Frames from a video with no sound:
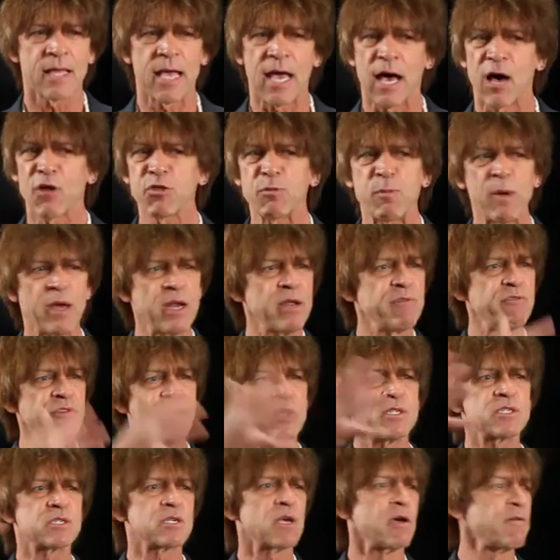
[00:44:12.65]
Health
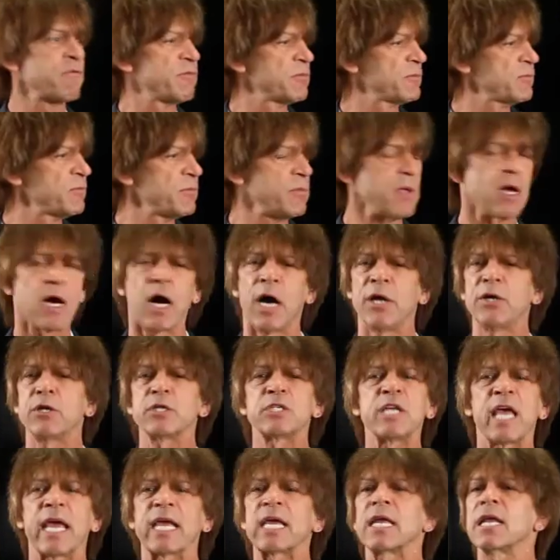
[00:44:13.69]
benefits of
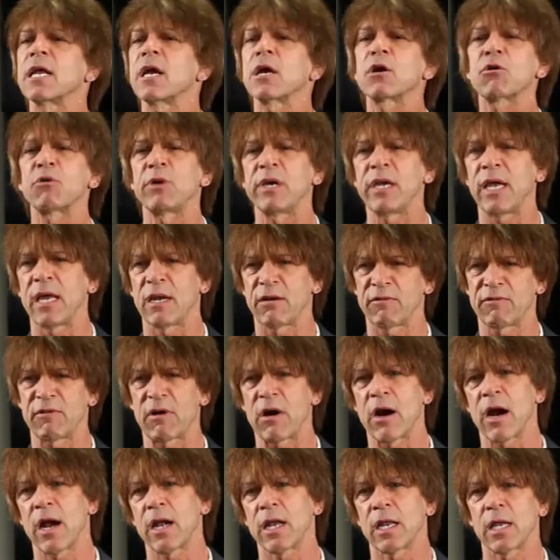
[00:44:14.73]
undertaking a creative
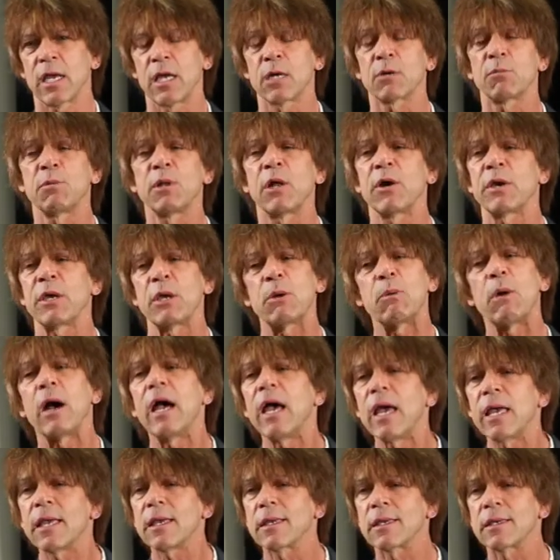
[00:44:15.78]
art. It'll blow you
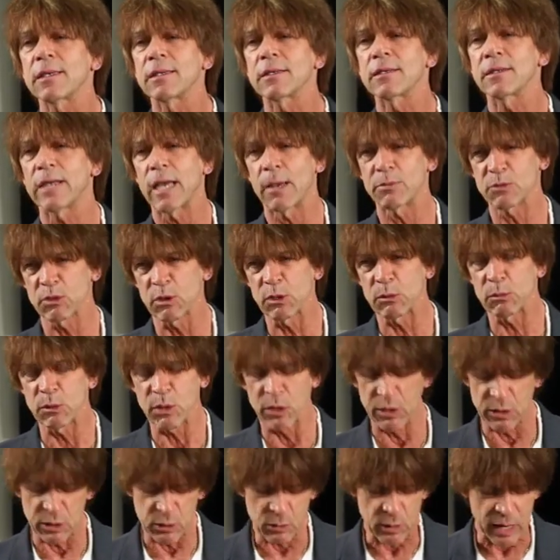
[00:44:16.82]
away. Absolutely
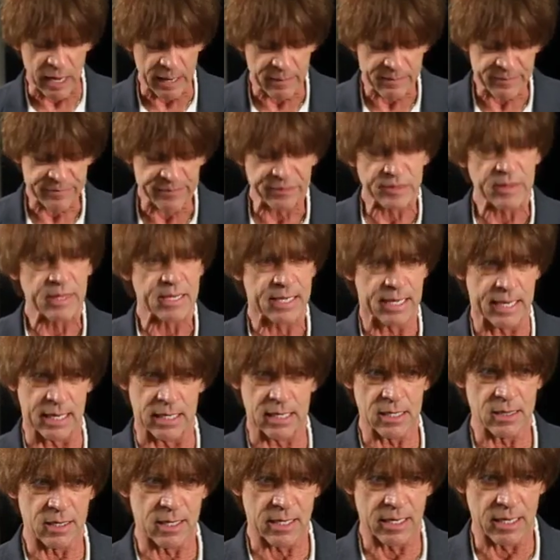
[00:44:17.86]
blow you away.
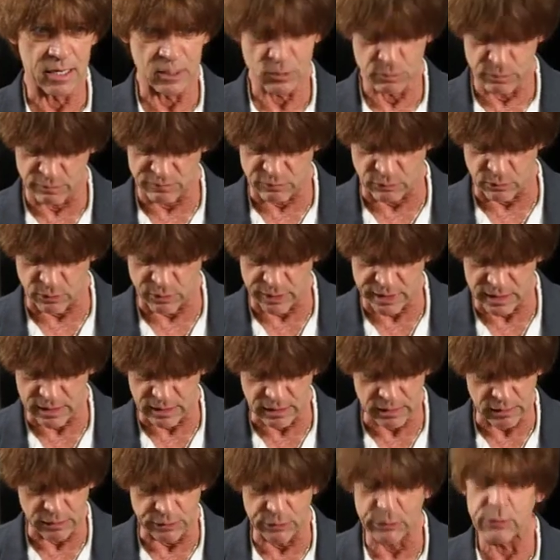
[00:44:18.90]
Anything else before we
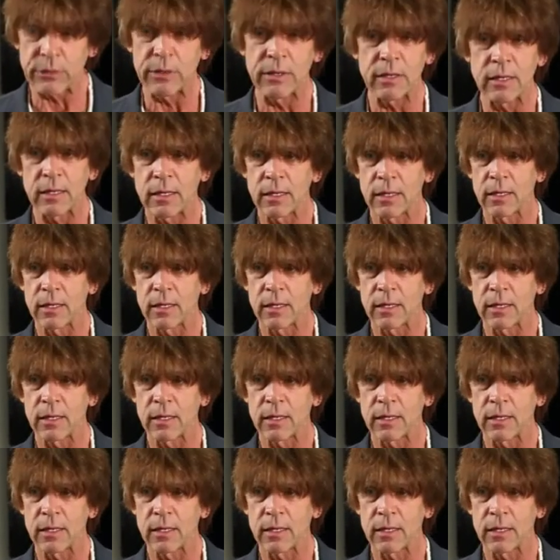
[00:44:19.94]
conclude?